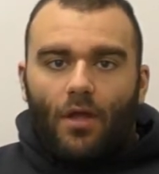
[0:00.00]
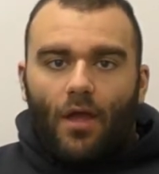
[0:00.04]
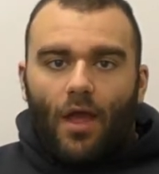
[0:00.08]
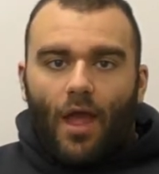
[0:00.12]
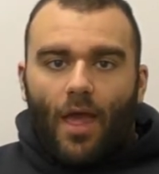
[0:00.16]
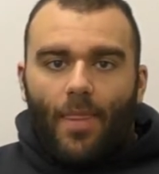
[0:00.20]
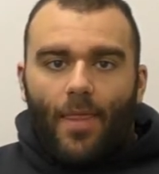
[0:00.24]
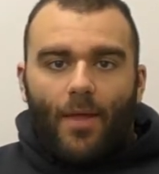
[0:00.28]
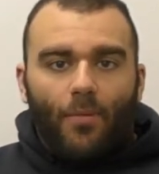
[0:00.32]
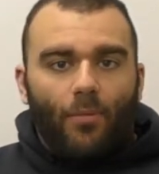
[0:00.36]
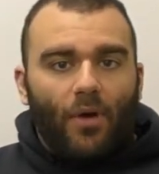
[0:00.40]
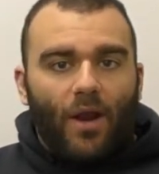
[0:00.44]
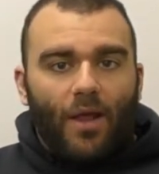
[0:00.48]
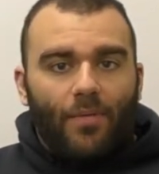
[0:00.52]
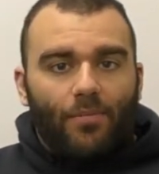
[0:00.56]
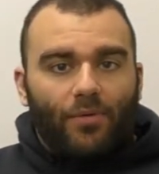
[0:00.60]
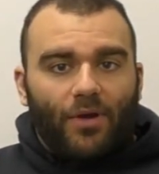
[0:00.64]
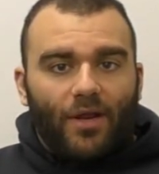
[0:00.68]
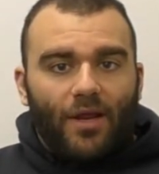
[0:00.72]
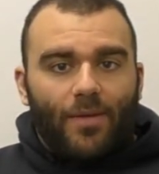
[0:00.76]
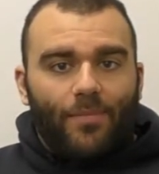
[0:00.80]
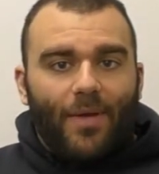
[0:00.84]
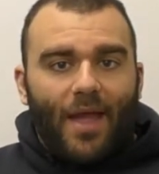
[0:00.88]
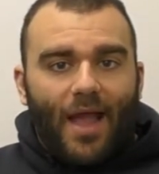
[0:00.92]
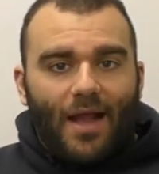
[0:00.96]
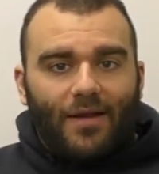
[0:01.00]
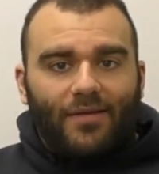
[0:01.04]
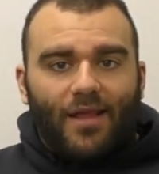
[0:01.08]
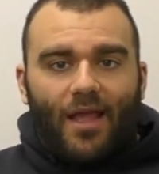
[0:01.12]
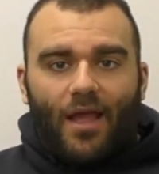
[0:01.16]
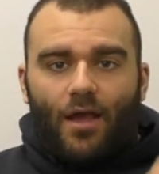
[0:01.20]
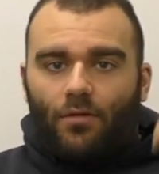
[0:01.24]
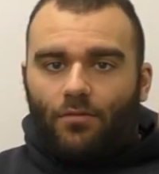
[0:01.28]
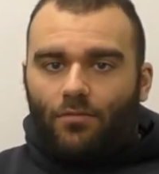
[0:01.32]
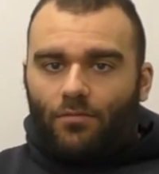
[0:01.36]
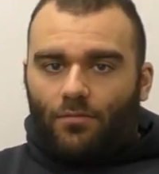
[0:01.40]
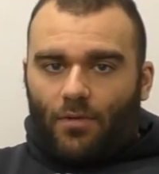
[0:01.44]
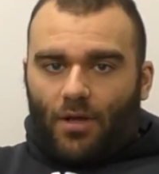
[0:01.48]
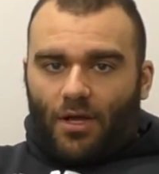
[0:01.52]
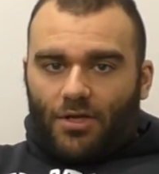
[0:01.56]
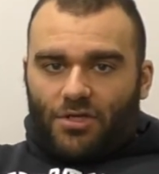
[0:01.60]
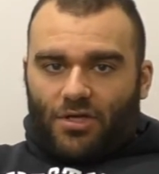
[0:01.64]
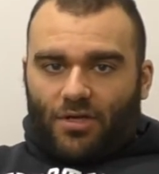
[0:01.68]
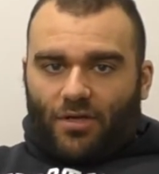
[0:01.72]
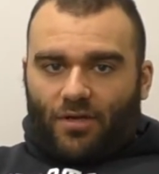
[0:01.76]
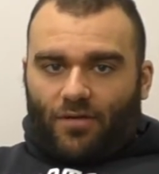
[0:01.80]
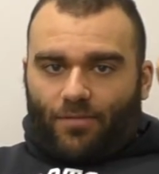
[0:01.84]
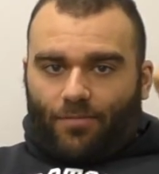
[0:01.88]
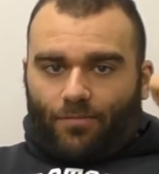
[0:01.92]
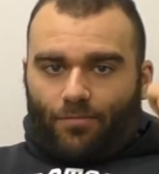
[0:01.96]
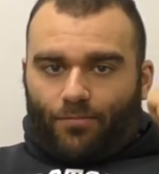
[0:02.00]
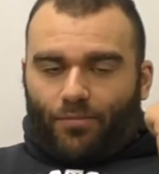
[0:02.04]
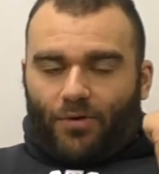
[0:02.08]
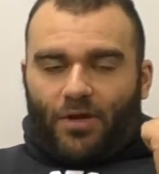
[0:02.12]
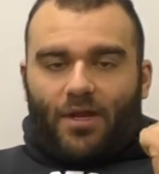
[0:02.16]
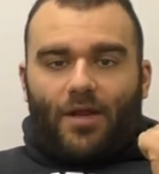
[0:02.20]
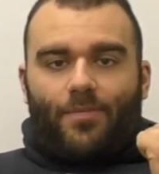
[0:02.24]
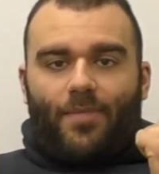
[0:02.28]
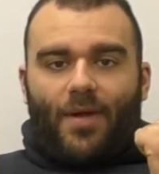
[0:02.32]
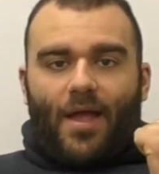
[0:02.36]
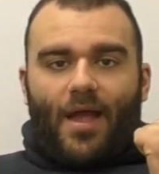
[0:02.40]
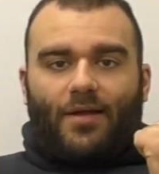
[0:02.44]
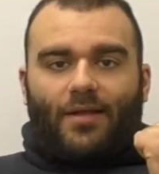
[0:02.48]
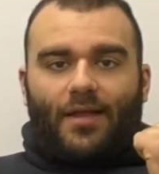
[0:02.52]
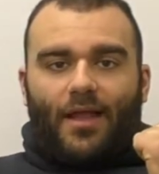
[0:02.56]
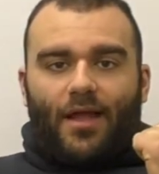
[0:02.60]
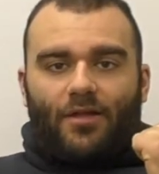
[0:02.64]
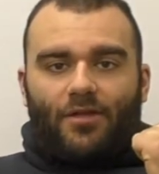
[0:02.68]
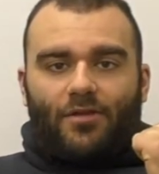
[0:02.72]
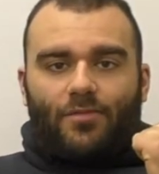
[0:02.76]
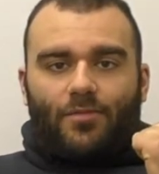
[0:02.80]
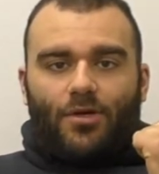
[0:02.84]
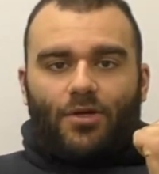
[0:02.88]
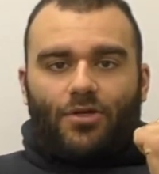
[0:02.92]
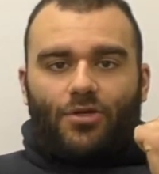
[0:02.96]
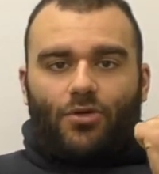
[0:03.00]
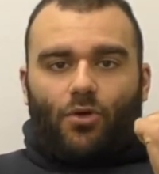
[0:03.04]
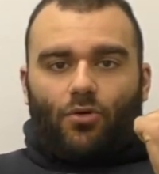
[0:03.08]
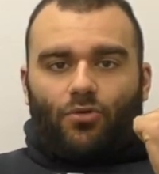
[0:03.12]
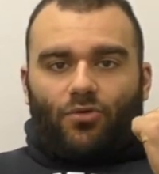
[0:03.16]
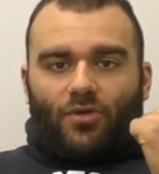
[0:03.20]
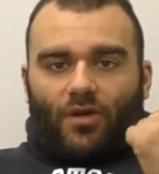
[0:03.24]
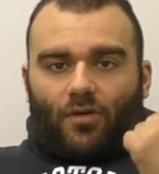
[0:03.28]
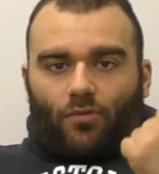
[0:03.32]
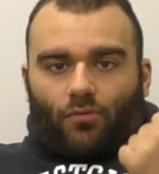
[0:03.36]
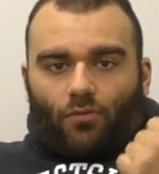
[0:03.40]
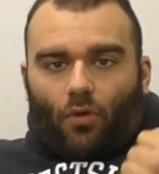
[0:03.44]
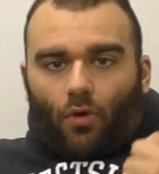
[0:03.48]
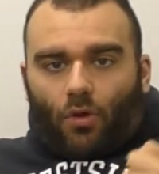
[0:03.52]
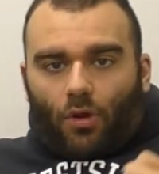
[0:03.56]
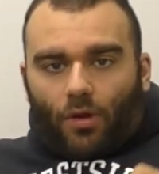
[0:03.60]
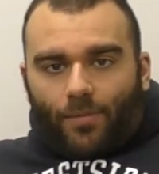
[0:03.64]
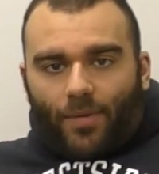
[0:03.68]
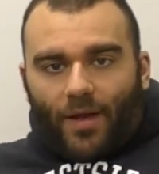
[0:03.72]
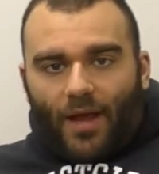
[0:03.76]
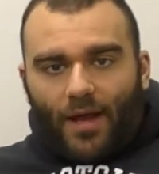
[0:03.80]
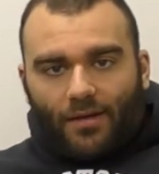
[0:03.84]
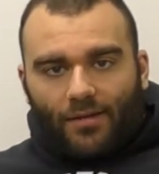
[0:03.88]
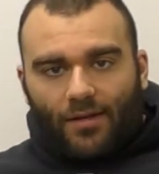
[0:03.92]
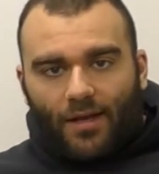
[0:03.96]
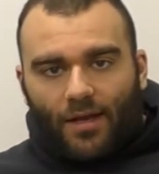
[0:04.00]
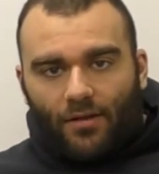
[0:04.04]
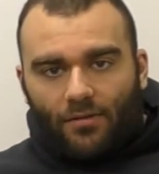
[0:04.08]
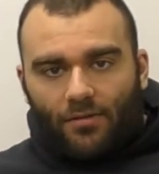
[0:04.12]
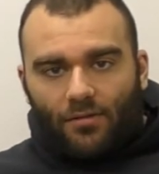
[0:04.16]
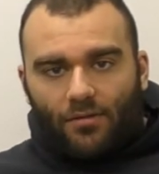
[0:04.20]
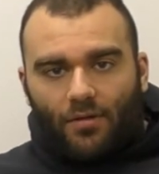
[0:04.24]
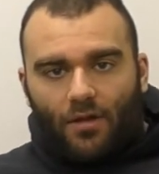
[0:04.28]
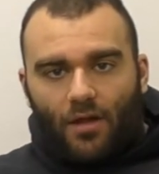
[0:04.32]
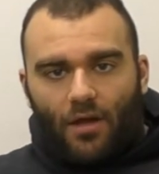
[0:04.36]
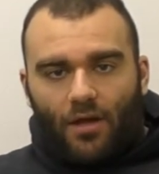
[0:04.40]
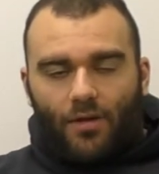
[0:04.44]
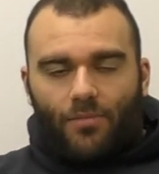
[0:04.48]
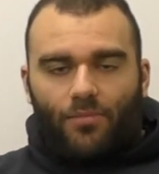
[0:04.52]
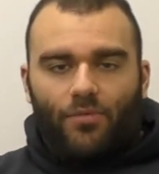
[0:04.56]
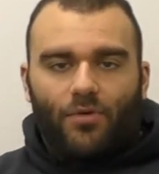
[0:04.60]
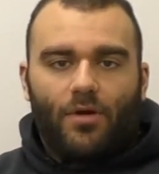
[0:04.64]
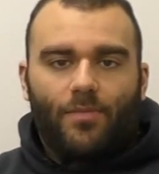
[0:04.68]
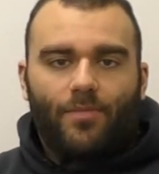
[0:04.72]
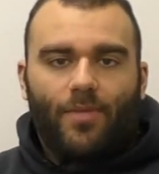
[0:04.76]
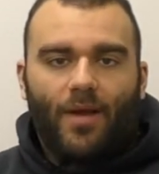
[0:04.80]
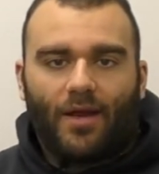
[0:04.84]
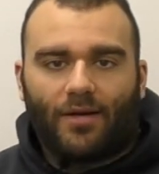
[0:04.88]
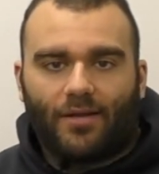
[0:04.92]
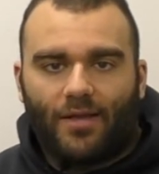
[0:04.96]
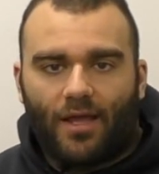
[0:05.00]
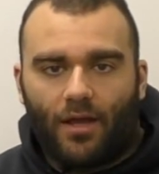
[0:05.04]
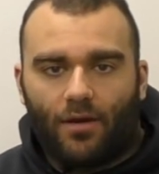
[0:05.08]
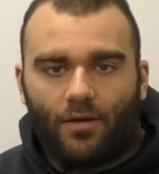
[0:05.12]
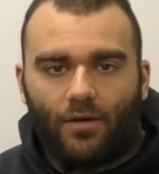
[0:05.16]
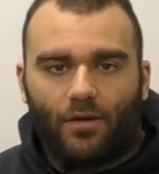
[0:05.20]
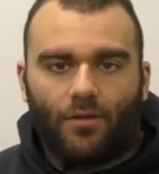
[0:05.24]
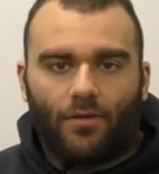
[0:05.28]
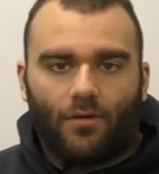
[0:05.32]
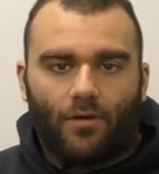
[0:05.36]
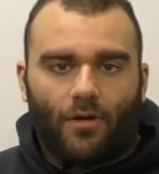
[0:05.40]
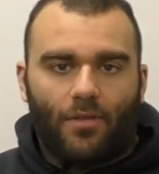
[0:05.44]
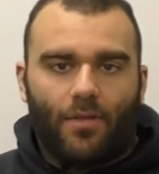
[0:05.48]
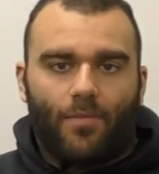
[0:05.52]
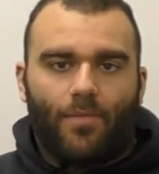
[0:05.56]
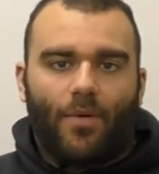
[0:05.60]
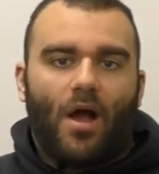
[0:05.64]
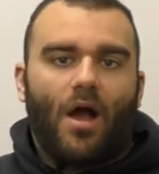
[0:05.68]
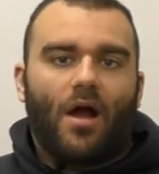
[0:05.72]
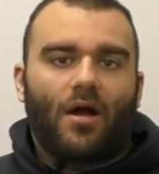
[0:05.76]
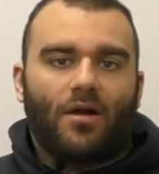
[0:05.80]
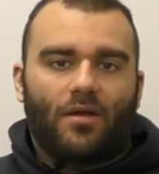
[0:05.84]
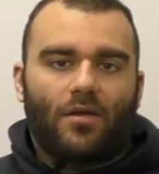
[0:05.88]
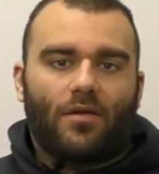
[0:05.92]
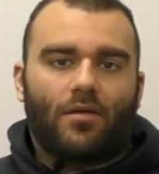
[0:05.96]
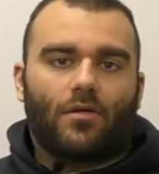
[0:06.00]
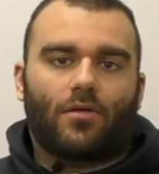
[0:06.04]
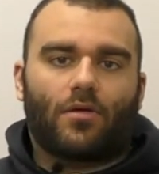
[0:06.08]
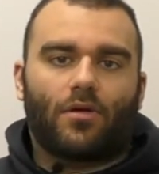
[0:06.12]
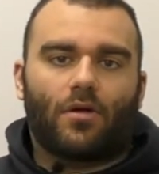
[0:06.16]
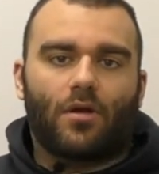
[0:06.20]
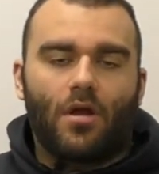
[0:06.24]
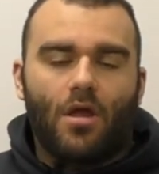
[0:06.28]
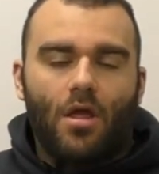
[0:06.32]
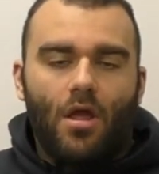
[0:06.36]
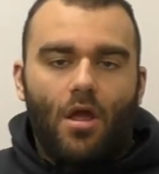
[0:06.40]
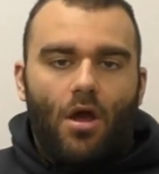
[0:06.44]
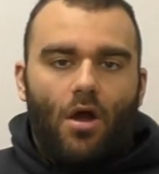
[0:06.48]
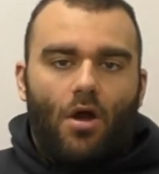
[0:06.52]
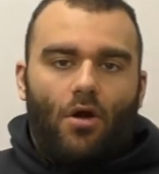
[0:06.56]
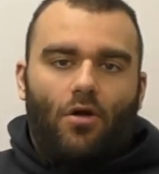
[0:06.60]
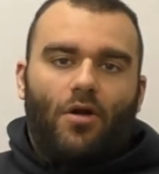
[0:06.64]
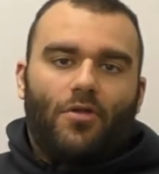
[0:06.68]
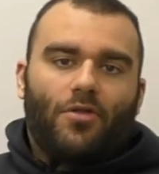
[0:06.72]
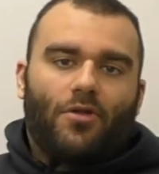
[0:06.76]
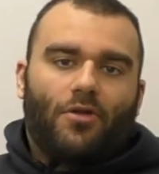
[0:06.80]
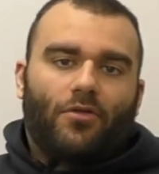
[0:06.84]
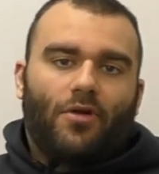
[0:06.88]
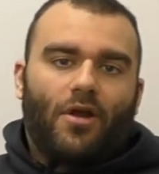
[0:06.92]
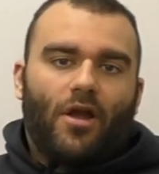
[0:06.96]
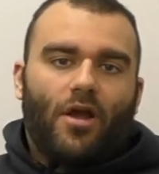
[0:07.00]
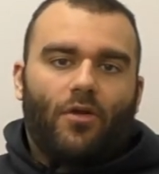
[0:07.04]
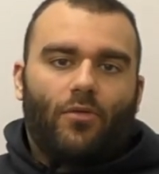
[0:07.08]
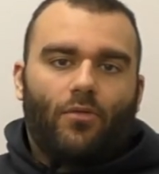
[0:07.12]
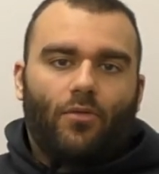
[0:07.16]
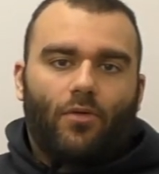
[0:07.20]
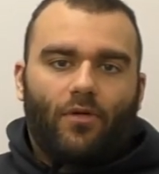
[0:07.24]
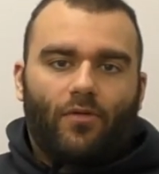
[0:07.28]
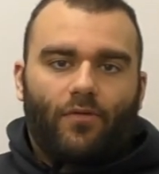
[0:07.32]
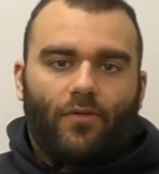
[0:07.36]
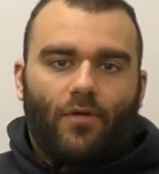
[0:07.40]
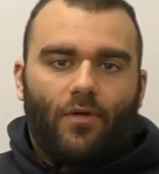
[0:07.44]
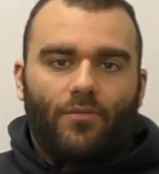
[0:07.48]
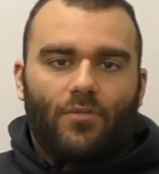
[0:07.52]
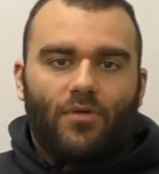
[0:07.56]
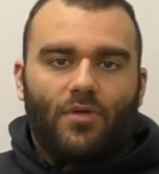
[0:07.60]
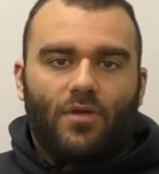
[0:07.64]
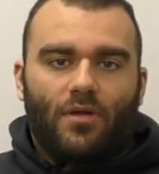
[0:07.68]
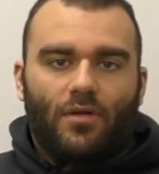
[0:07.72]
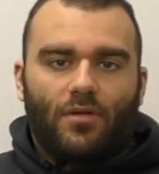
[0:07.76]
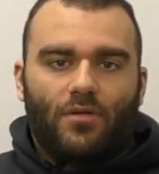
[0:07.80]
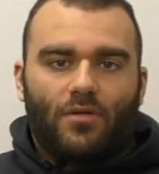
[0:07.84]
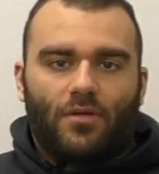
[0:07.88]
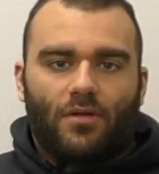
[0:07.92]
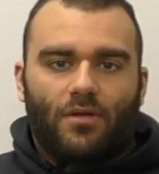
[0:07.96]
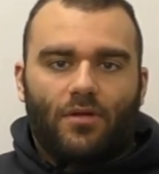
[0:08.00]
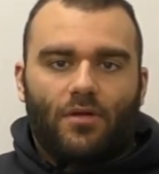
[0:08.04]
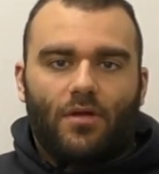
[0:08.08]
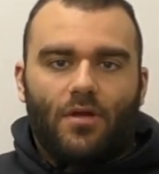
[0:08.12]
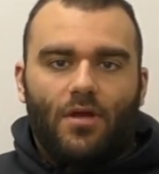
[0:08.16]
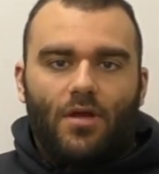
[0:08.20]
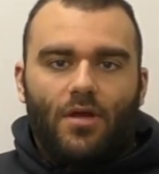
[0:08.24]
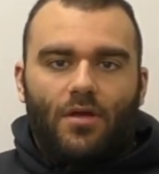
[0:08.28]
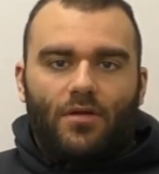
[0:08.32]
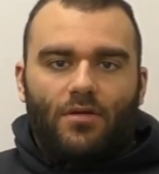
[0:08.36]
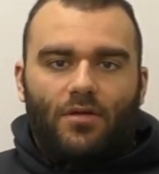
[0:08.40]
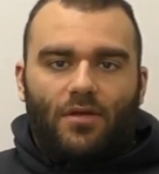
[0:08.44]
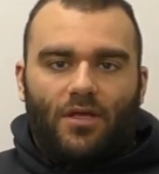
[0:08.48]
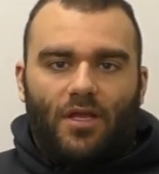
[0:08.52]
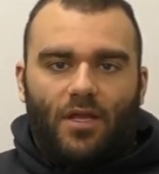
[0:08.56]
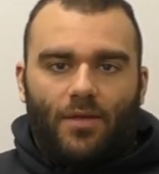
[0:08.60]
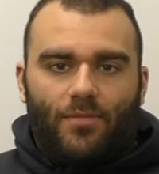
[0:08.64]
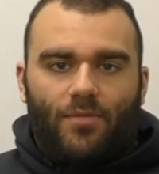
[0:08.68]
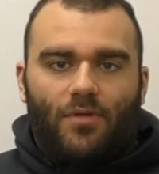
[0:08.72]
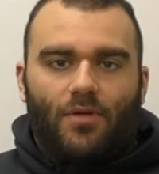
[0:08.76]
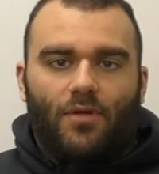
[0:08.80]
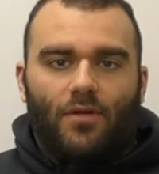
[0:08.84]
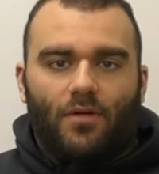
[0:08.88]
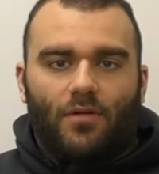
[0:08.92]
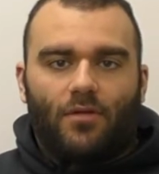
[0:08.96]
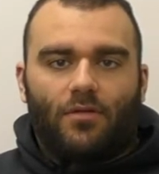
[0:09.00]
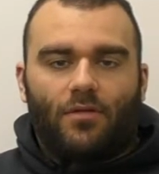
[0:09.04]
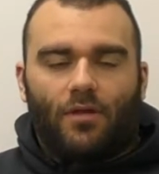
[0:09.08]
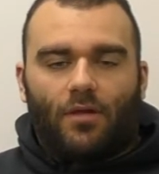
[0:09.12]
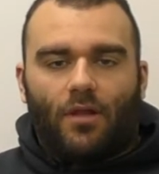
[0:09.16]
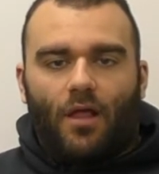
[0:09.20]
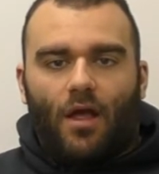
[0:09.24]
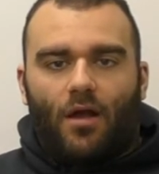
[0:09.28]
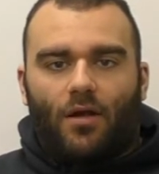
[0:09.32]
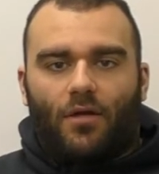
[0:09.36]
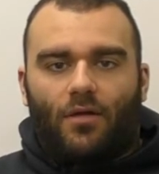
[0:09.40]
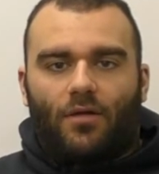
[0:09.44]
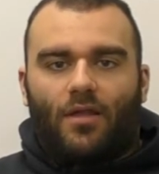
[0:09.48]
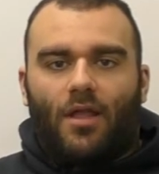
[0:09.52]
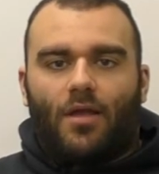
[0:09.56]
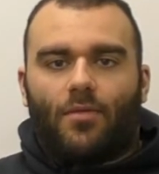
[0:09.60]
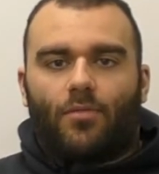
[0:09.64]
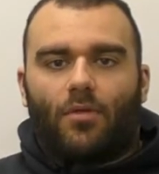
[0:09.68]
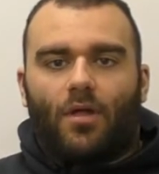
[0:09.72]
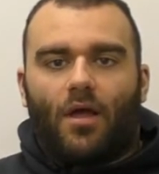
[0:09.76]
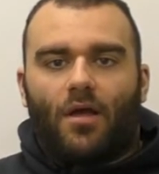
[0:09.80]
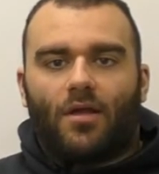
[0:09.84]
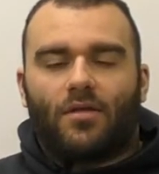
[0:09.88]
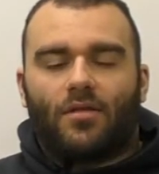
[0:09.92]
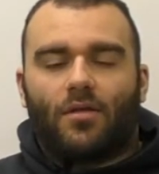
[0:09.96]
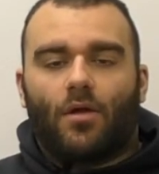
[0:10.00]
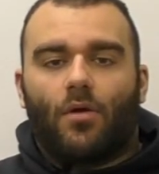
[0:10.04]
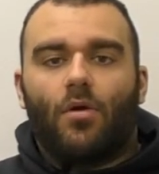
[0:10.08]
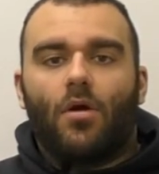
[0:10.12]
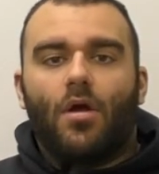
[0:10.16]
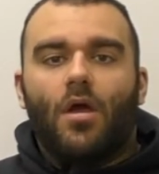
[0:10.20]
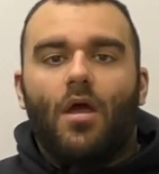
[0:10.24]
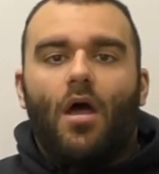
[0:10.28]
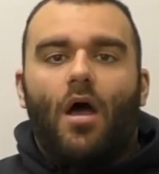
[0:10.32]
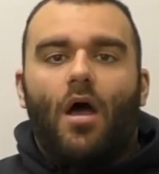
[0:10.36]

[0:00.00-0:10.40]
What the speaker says: and then when I bring it back down, I just bring it back down to my shoulders, roll it back down to the log, and put it back down either on the boxes or on the ground or whatever I'm using to keep the log stabilized. So